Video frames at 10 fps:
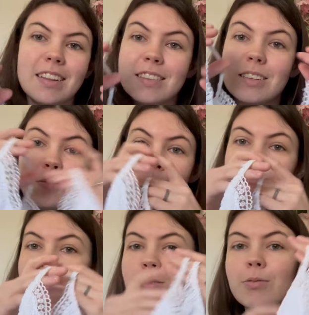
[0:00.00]
some
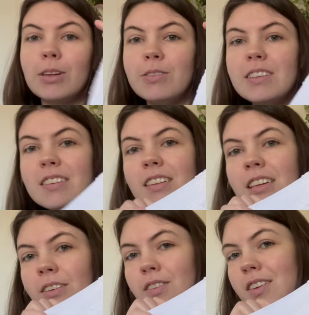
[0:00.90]
fluffy
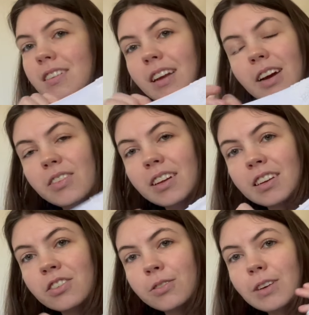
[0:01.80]
sleeves because I have the
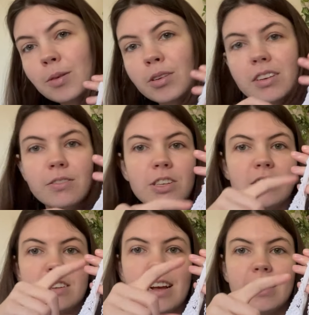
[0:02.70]
extra fabric of
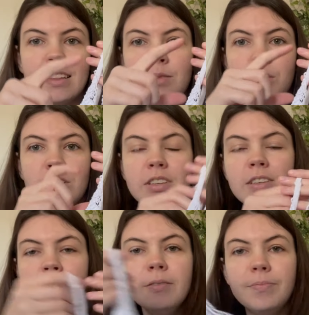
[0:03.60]
just tacking them on
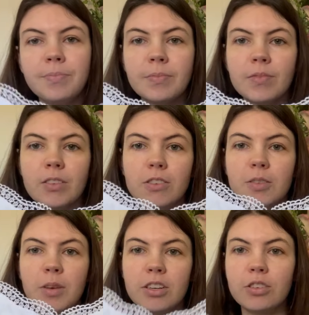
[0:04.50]
here for
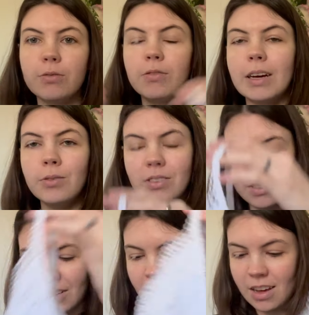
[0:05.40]
some extra flounce.